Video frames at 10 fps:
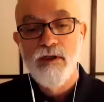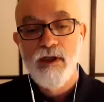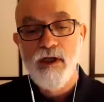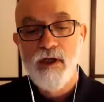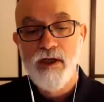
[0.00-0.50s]

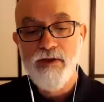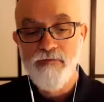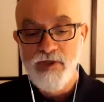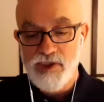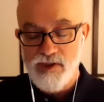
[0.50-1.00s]
uh,
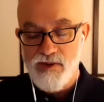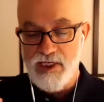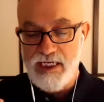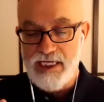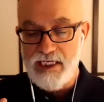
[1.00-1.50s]
envision
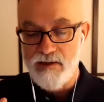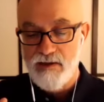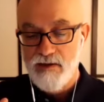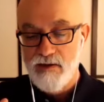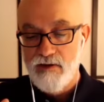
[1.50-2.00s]
that
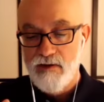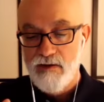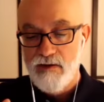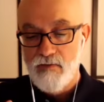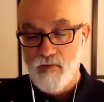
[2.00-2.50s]

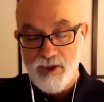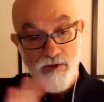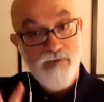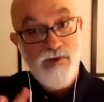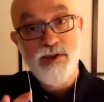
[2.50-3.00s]
what
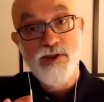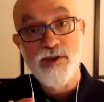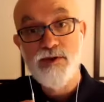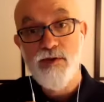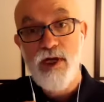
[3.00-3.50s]
you've just
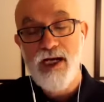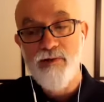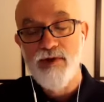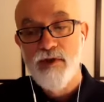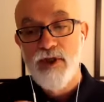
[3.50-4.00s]
described,